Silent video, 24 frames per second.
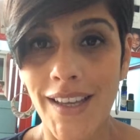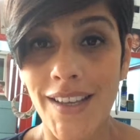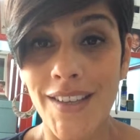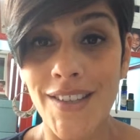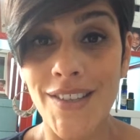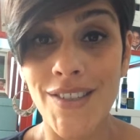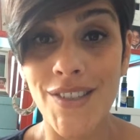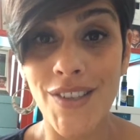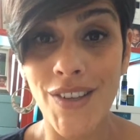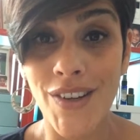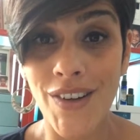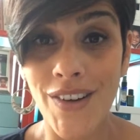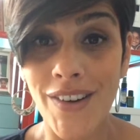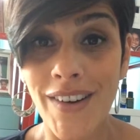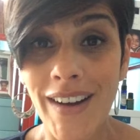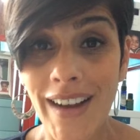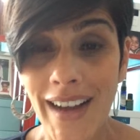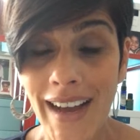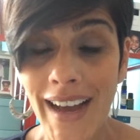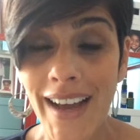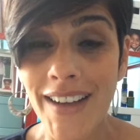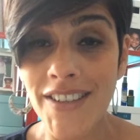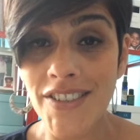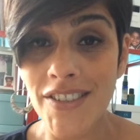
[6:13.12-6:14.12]
So
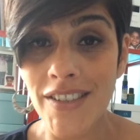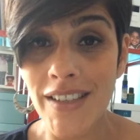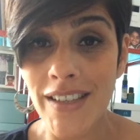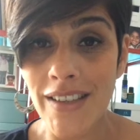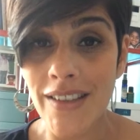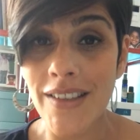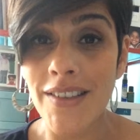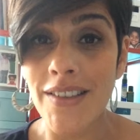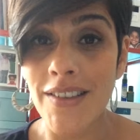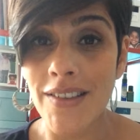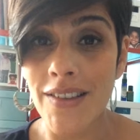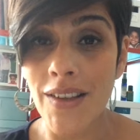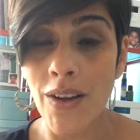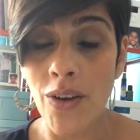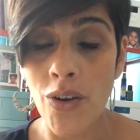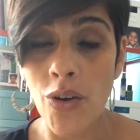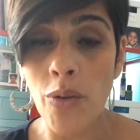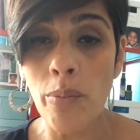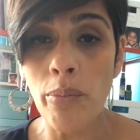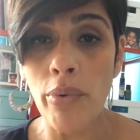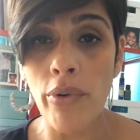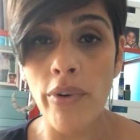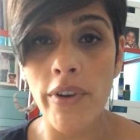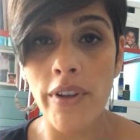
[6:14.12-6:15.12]
actually, this is the
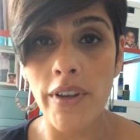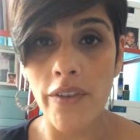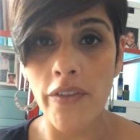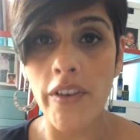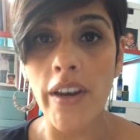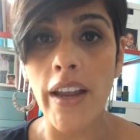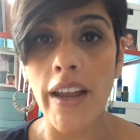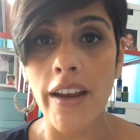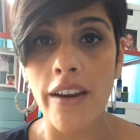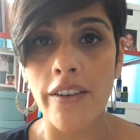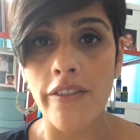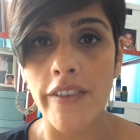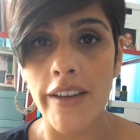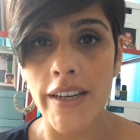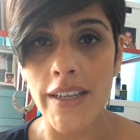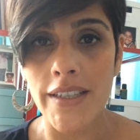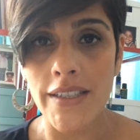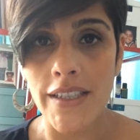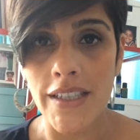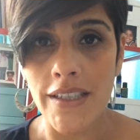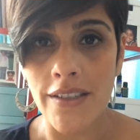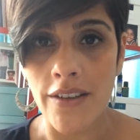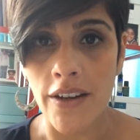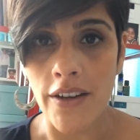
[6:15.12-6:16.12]
whole point of an
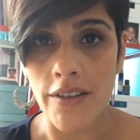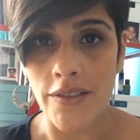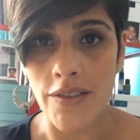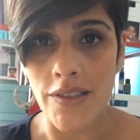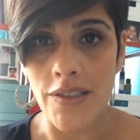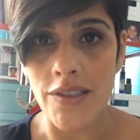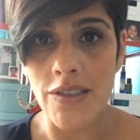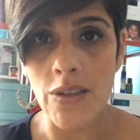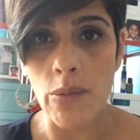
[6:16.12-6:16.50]
Ayurvedic detox,